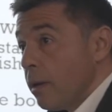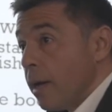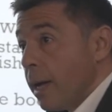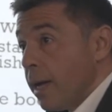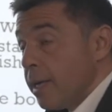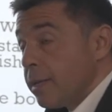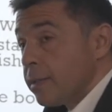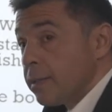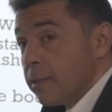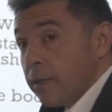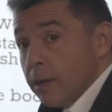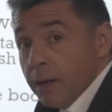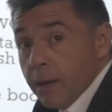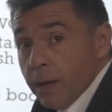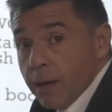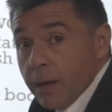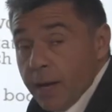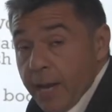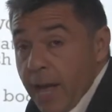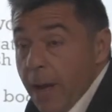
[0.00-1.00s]
as
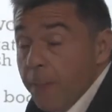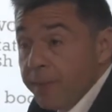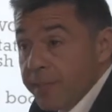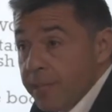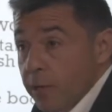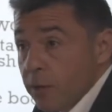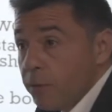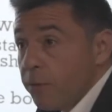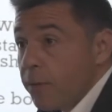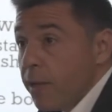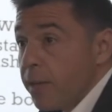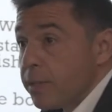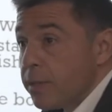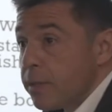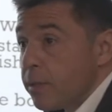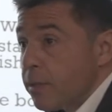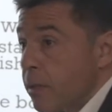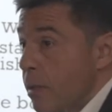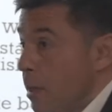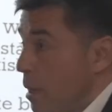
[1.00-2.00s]
a capital offense.